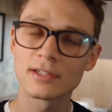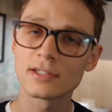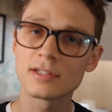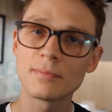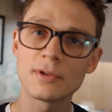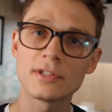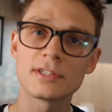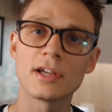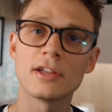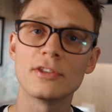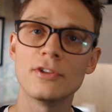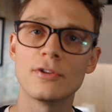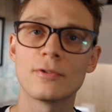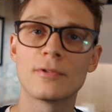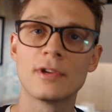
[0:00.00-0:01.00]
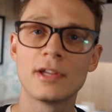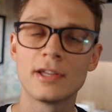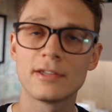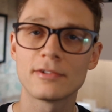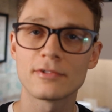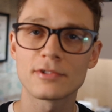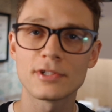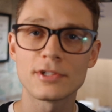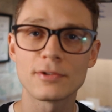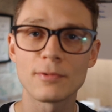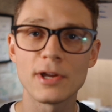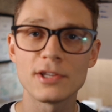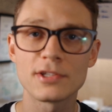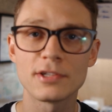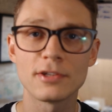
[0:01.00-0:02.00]
Depends on you, your
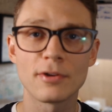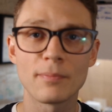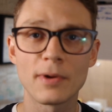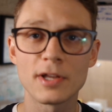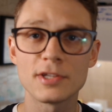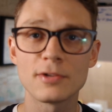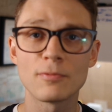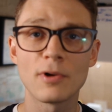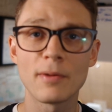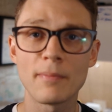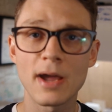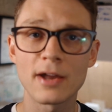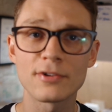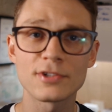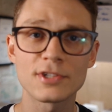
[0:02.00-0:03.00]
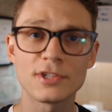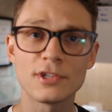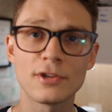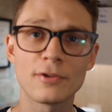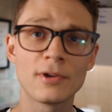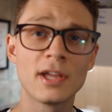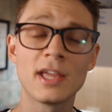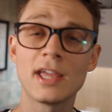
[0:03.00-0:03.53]
situation, your budget, what matters to you.